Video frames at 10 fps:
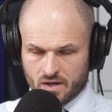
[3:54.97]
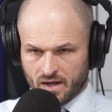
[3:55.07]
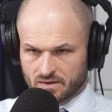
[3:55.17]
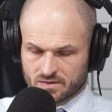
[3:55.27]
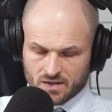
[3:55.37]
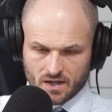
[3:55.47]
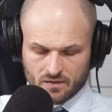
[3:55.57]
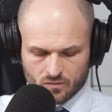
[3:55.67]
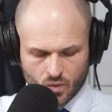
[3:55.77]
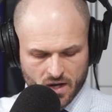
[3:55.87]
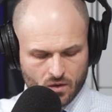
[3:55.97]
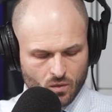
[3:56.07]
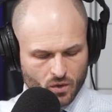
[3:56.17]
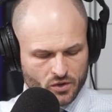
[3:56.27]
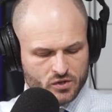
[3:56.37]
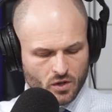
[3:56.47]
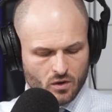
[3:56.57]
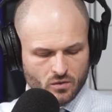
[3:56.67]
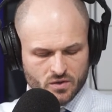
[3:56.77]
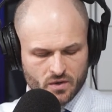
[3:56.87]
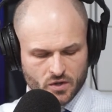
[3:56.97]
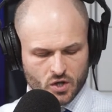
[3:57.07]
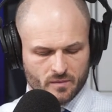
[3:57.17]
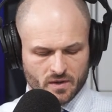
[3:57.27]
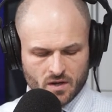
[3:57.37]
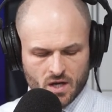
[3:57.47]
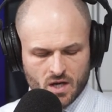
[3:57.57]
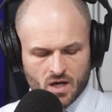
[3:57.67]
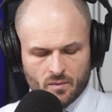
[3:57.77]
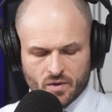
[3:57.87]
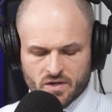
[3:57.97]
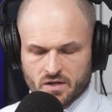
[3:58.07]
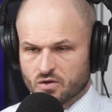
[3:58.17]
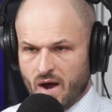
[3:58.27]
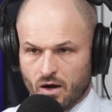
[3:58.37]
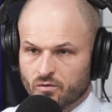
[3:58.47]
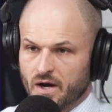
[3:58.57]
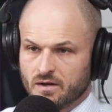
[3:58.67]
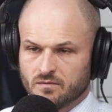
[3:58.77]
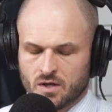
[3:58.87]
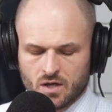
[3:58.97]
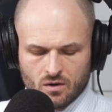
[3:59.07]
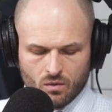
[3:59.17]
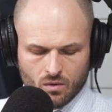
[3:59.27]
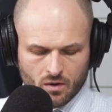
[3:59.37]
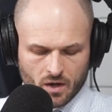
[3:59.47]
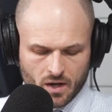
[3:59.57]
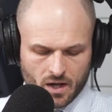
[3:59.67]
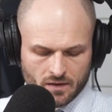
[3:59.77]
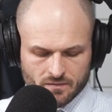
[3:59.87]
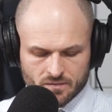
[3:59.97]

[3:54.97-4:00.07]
next week or so to determine a potential outright or